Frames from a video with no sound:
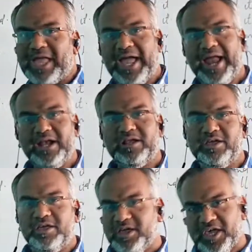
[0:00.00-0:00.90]
and
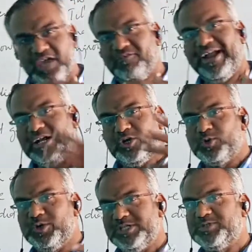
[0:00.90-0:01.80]
he went
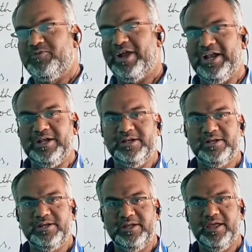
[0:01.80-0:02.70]
to his friend
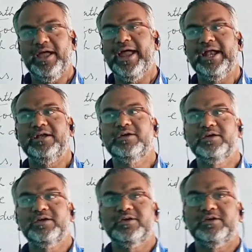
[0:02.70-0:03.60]
and
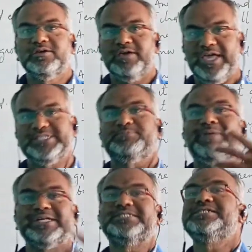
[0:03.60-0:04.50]

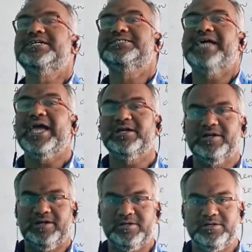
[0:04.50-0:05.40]
expressed his
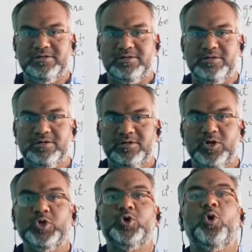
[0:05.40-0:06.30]
anger,
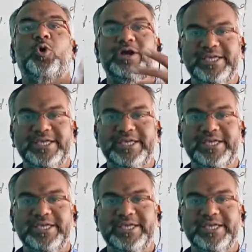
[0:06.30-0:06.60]
told